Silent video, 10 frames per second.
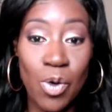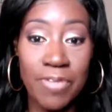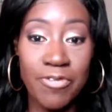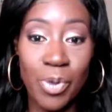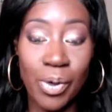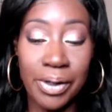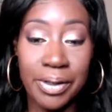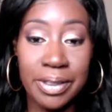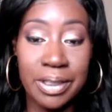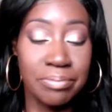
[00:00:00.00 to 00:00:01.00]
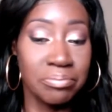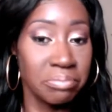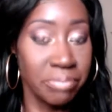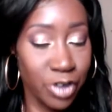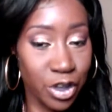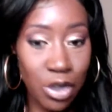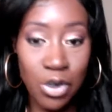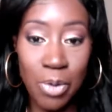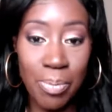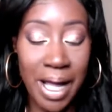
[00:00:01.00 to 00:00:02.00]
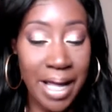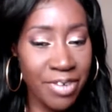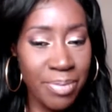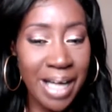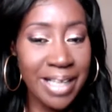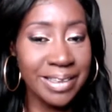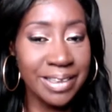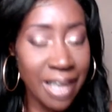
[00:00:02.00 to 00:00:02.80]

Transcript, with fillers: And that's what we're going for. Don't